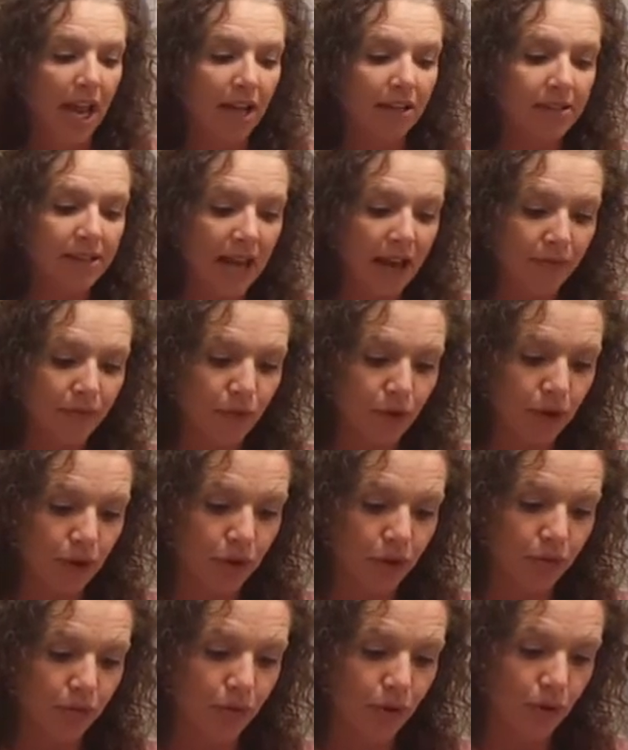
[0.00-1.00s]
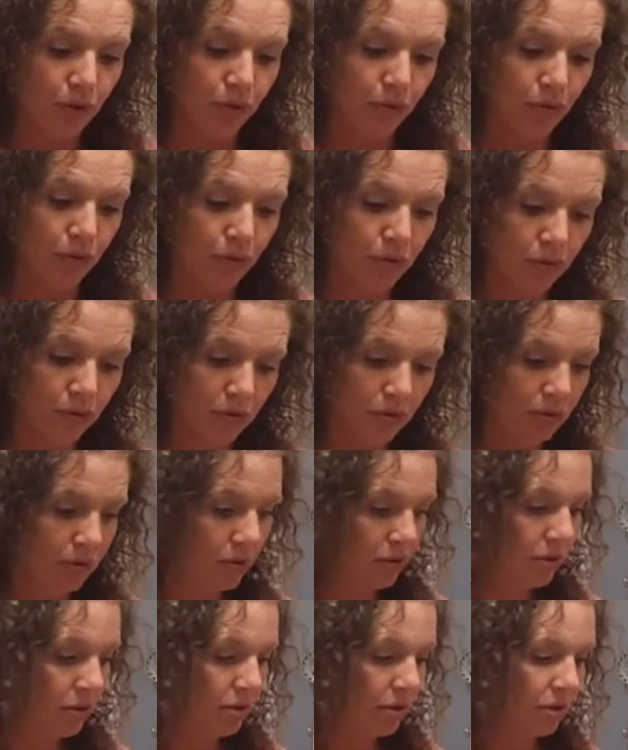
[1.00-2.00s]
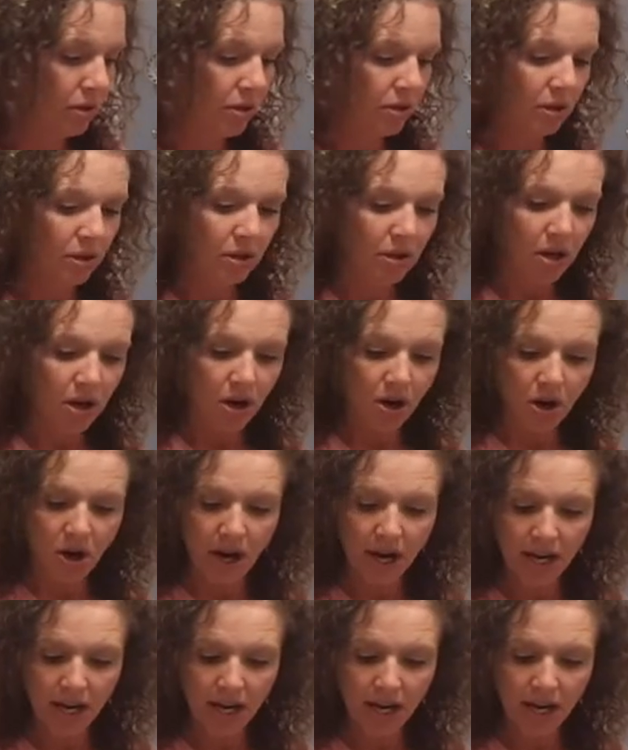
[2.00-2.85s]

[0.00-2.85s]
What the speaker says: How's that for a new rule? All